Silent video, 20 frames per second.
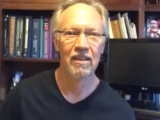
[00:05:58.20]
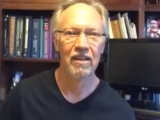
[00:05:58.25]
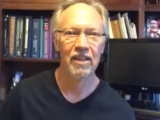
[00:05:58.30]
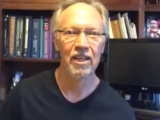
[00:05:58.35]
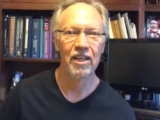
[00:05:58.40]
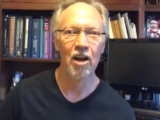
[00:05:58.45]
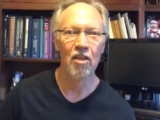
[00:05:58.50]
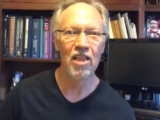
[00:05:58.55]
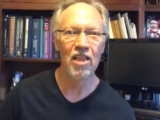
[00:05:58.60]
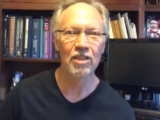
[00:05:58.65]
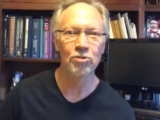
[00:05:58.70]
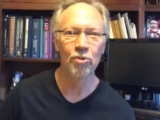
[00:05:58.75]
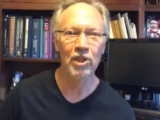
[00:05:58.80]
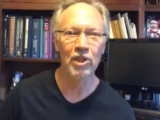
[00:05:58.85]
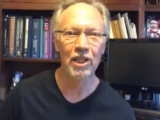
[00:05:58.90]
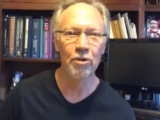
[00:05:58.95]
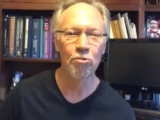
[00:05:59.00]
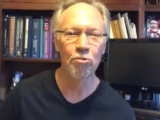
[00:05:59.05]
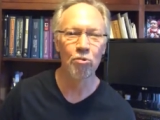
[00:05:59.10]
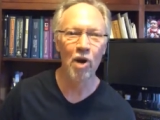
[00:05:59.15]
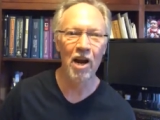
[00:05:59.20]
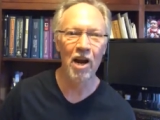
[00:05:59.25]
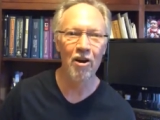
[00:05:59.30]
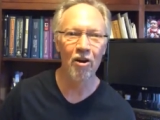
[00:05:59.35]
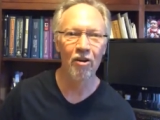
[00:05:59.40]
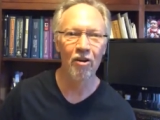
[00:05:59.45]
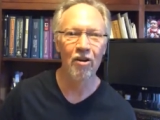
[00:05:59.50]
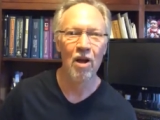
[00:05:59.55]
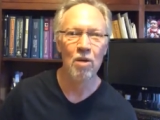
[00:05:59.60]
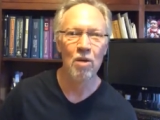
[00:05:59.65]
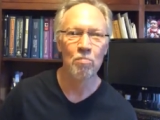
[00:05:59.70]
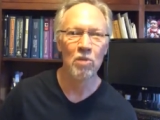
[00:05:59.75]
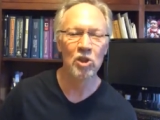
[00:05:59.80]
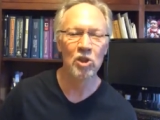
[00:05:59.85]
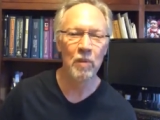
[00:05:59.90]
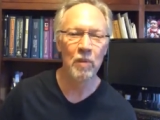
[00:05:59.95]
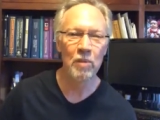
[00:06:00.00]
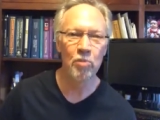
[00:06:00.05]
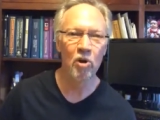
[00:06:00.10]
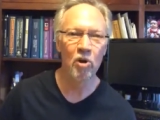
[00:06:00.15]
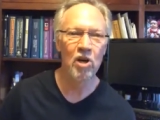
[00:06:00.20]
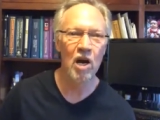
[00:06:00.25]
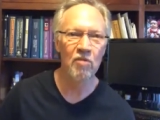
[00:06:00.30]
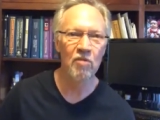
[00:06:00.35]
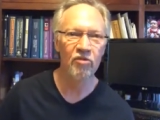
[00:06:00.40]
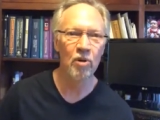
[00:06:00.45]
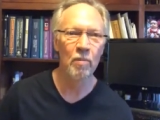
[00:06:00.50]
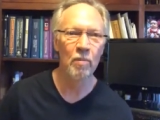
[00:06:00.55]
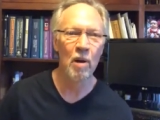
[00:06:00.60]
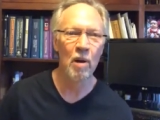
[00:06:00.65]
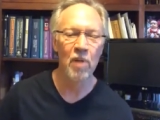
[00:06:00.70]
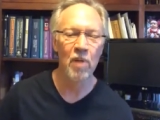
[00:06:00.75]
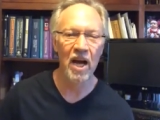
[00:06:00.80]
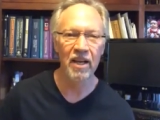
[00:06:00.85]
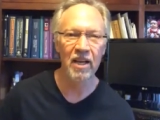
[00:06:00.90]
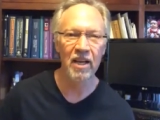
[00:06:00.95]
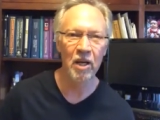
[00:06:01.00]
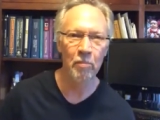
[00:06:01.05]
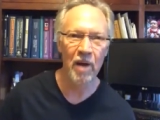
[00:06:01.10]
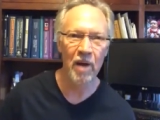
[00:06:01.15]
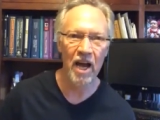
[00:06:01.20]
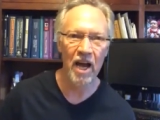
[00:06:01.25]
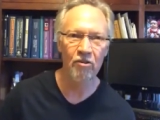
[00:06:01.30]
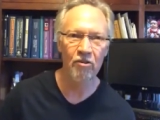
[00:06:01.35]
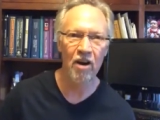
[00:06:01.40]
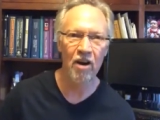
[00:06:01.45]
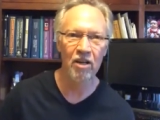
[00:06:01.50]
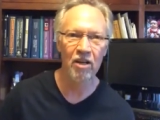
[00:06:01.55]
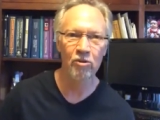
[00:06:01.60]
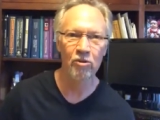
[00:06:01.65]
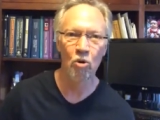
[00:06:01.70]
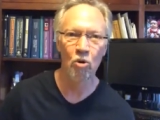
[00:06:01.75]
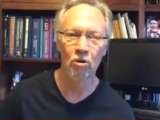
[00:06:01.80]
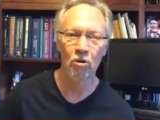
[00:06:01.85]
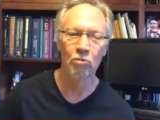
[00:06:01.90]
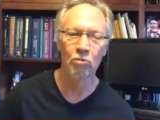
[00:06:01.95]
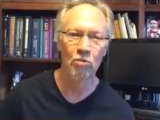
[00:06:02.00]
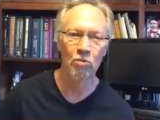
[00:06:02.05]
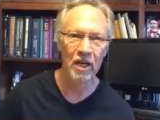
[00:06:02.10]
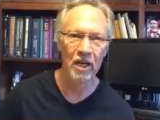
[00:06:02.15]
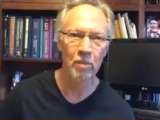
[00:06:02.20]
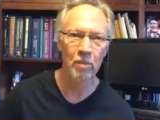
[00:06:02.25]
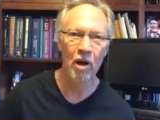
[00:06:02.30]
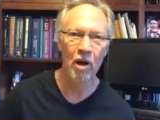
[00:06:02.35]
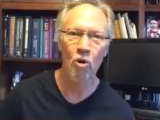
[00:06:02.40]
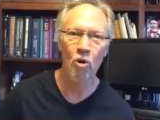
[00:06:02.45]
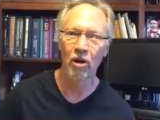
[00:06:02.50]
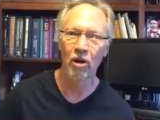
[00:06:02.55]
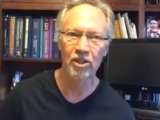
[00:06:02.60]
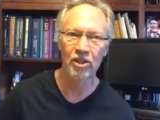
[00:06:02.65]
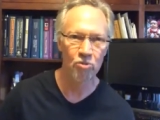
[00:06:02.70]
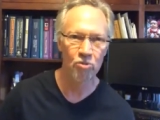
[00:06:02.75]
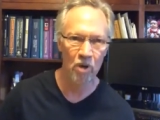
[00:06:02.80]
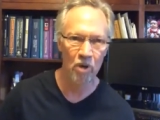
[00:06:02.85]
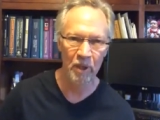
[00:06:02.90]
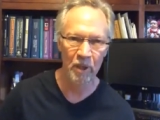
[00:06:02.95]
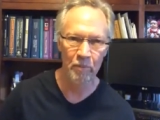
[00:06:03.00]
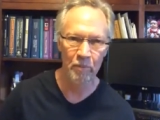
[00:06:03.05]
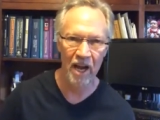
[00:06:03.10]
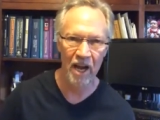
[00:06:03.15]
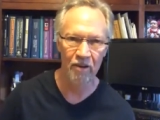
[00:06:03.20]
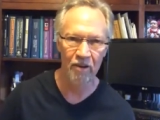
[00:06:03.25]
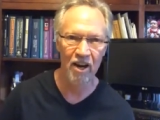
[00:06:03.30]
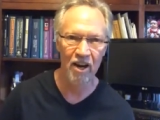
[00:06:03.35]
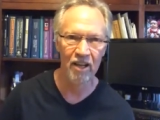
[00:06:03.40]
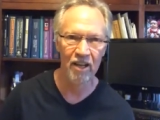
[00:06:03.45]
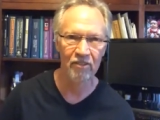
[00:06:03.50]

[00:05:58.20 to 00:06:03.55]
That's really rare. Most people come from a biking background or a running or a swimming background,